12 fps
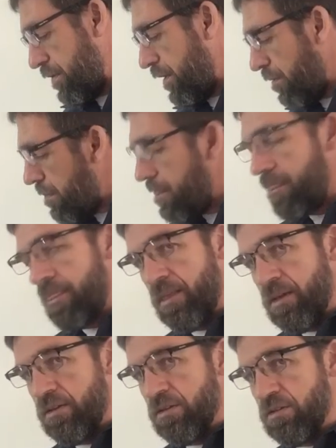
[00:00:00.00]
Okay?
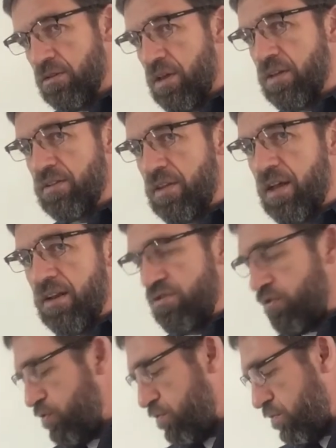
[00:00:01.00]
So that's
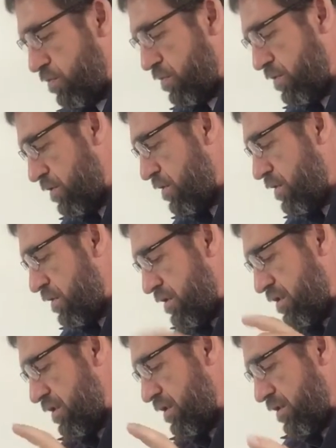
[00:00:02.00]
telling
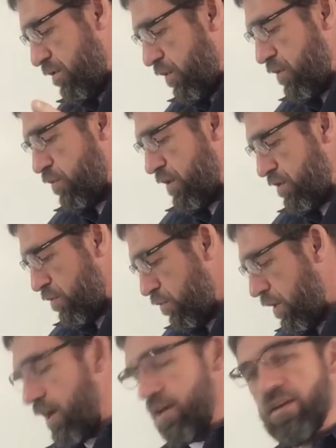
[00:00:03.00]
you one way to
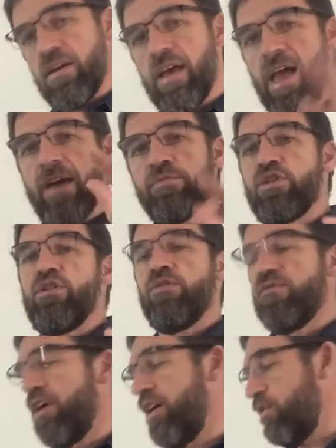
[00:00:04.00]
write
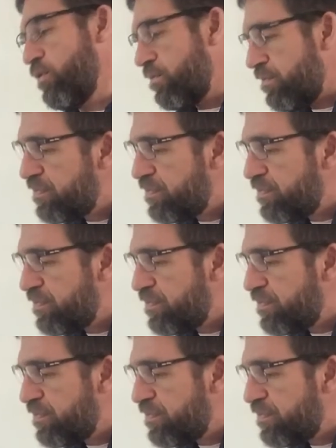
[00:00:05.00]
absolute value.